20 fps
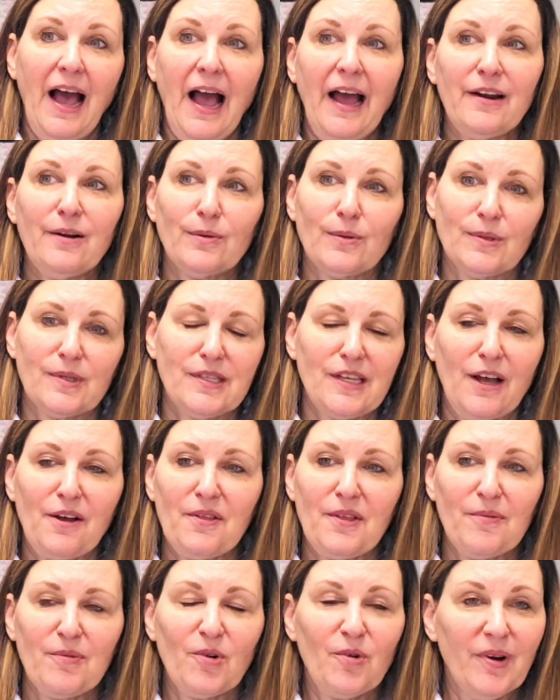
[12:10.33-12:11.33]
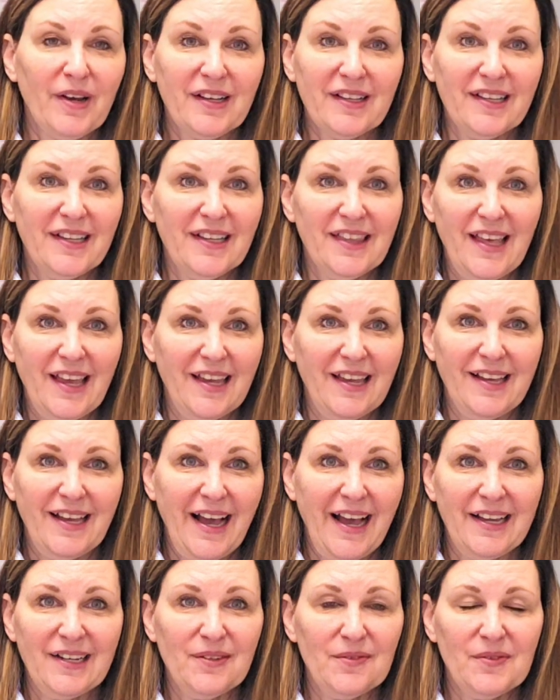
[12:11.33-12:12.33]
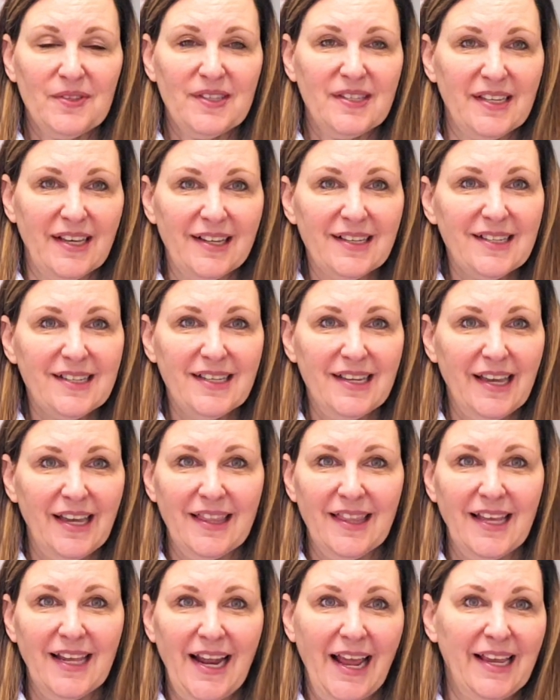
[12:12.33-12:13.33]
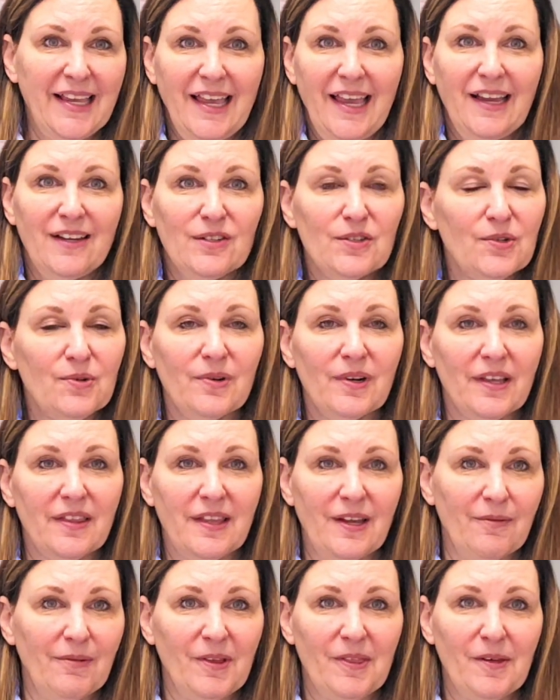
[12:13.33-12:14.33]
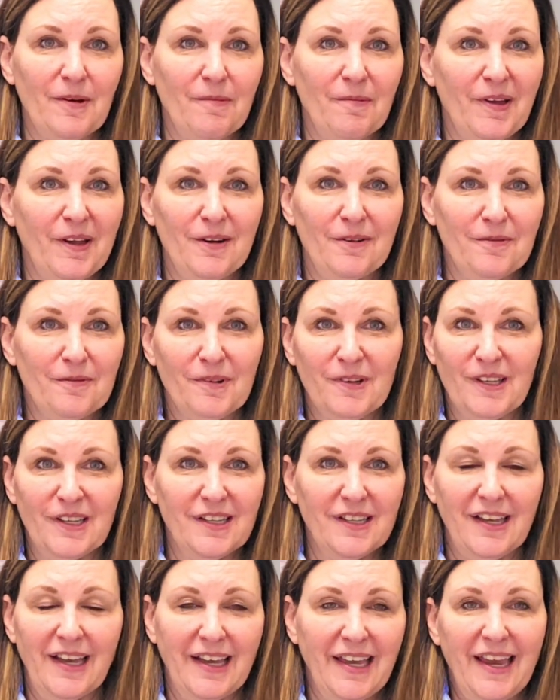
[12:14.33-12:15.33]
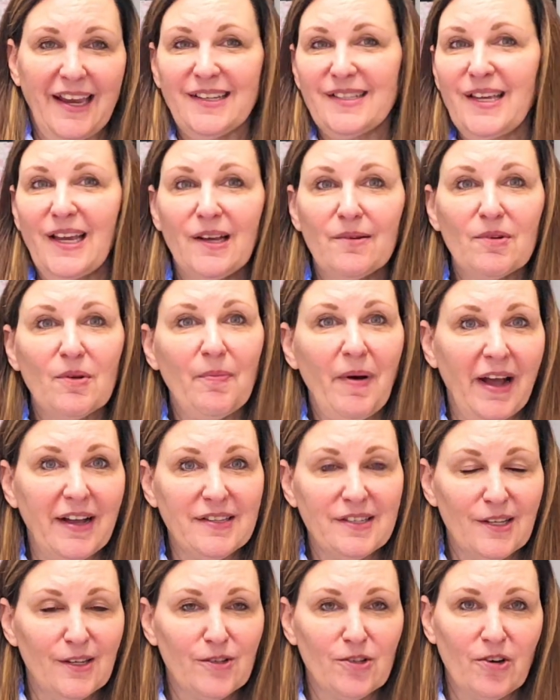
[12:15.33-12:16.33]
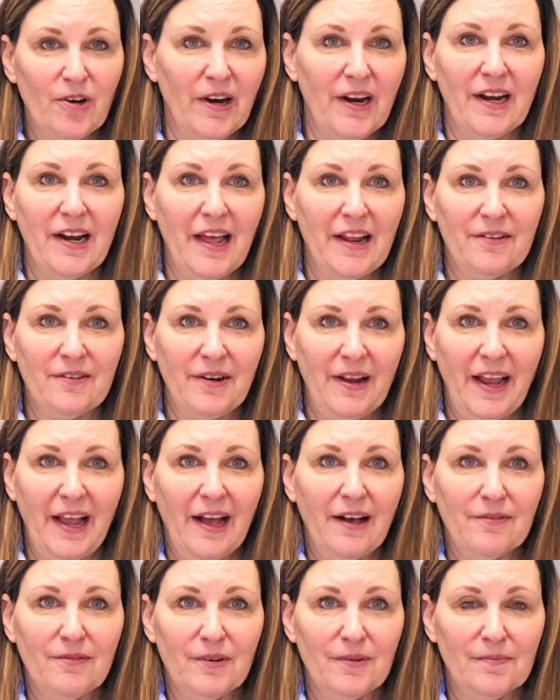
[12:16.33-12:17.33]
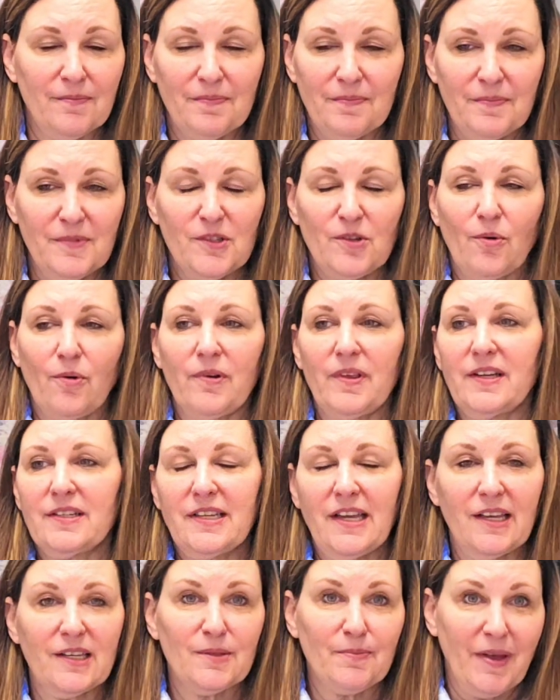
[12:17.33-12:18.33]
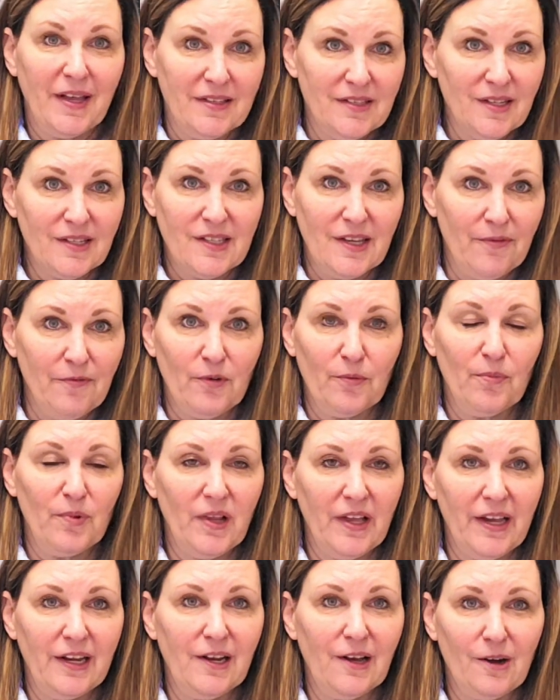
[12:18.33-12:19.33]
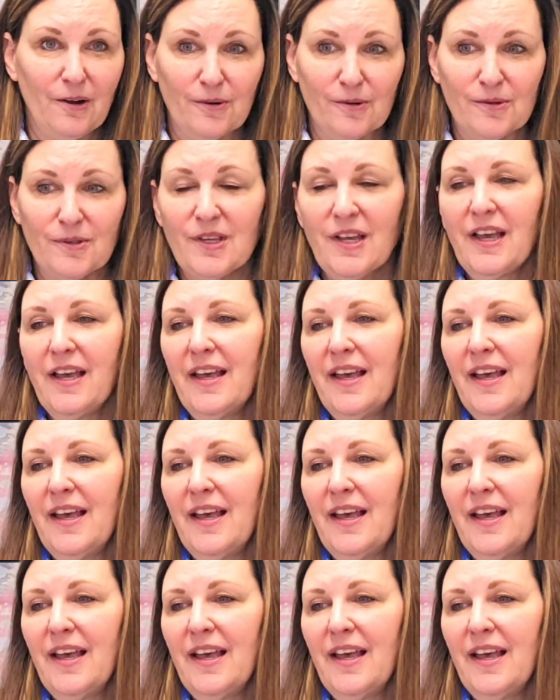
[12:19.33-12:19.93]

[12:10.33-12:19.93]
I don't sell them quickly, they kind of sit, and then I can't do anything with them. I can't take them to buy, sell, trade. I don't have a store that takes men's except for Plato's,